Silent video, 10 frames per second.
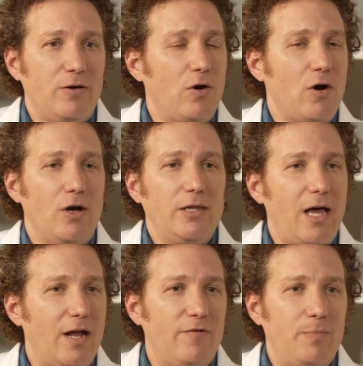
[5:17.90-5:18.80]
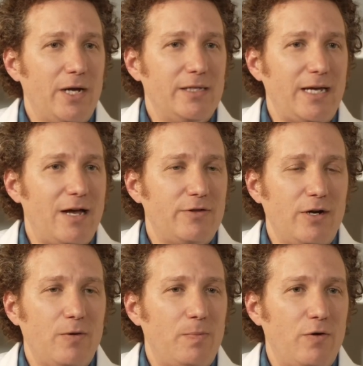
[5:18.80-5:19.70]
there are a lot of brands out
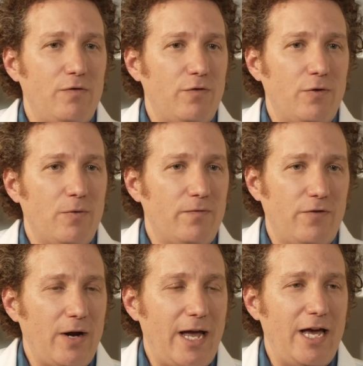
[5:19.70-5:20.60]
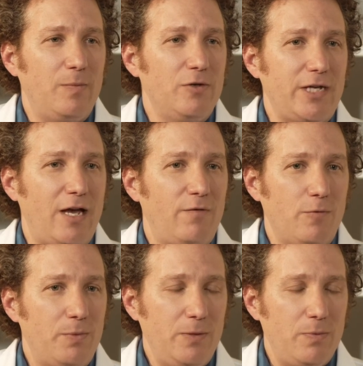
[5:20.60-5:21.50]
there, both for animals and for
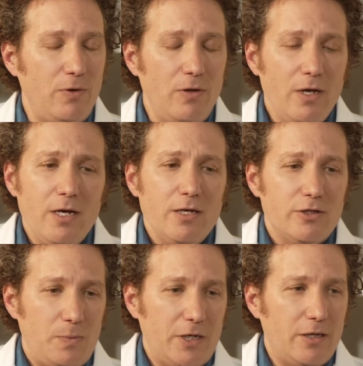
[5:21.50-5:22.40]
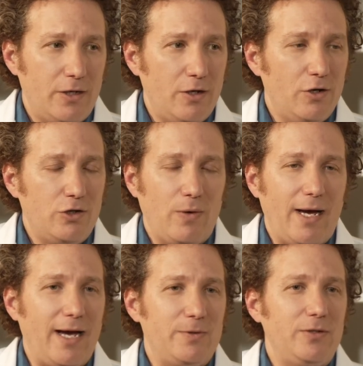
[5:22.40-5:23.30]
people. To be clear, you
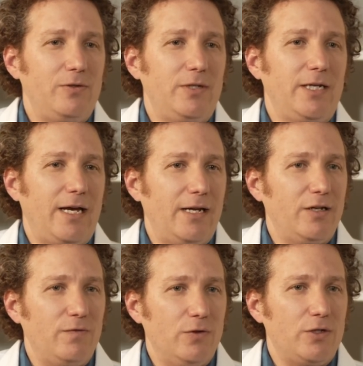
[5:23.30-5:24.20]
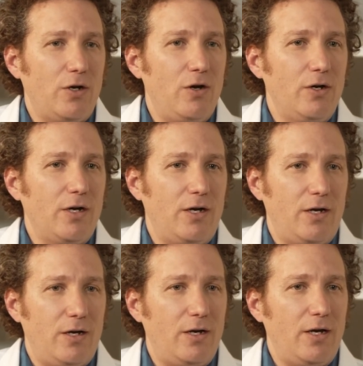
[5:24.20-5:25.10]
absolutely can give your dog
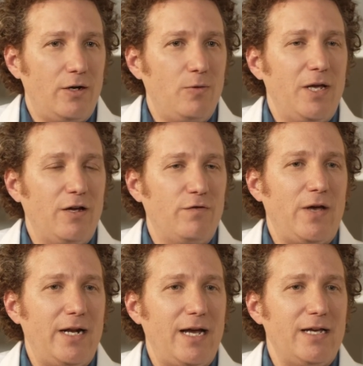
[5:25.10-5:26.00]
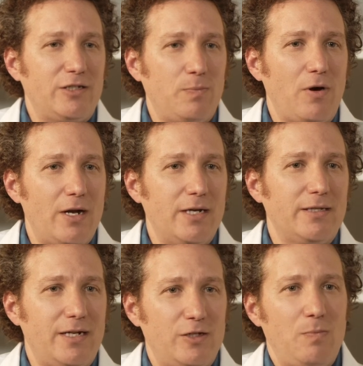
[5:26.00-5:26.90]
an omega fatty acid product
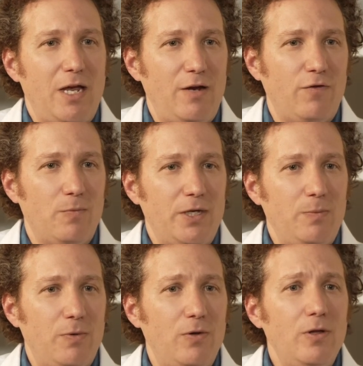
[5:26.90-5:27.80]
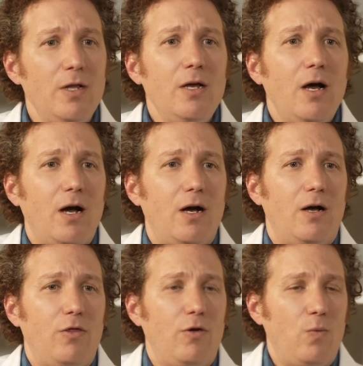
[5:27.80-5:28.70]
that is made for people.
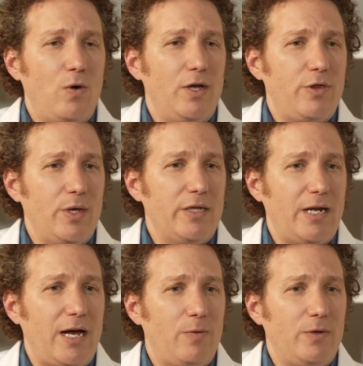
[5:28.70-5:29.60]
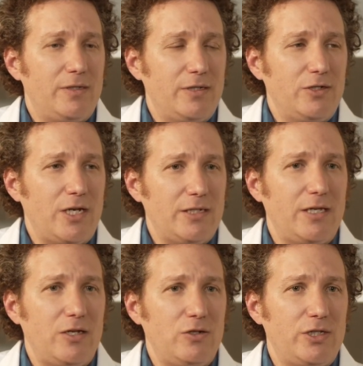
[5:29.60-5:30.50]
The one thing that I would suggest
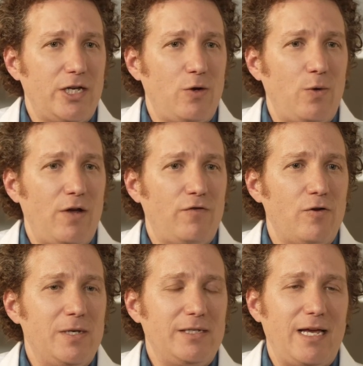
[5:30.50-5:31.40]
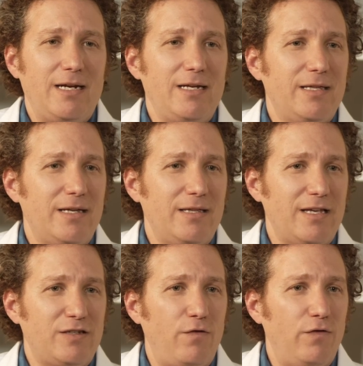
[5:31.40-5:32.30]
that you stay away from is anything
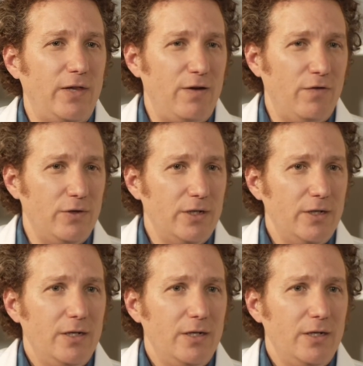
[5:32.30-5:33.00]
that's flavored.